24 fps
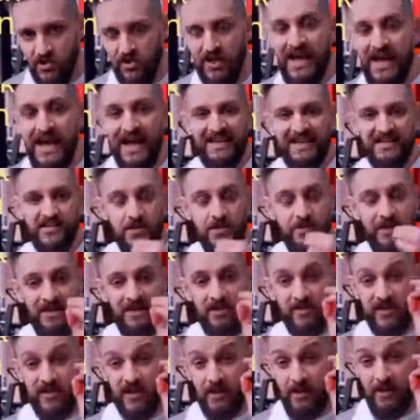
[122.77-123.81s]
and it's going to make you
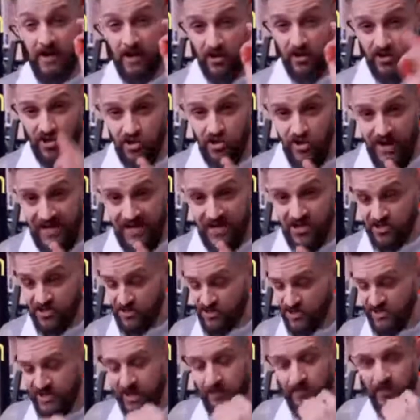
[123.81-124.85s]
think about contractions
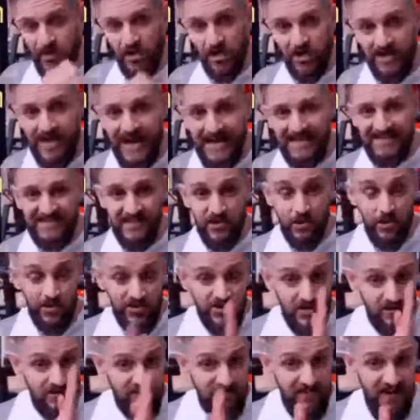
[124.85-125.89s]
and help you connect and
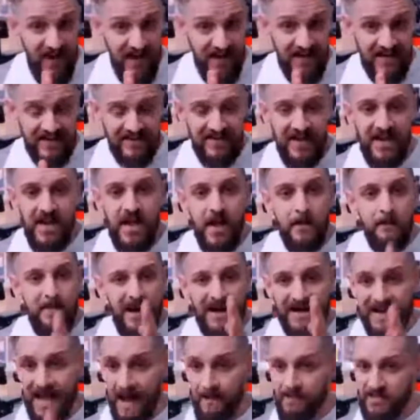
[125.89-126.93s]
also find bad
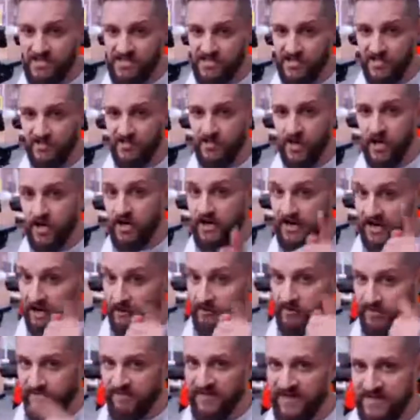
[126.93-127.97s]
habits that you've got and help
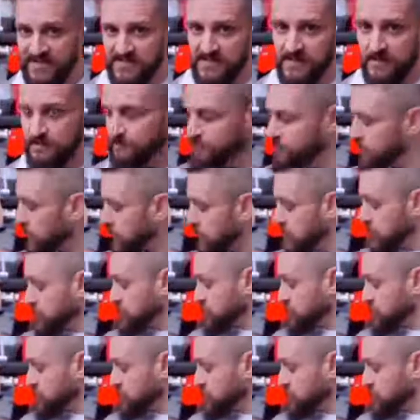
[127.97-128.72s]
you fix them.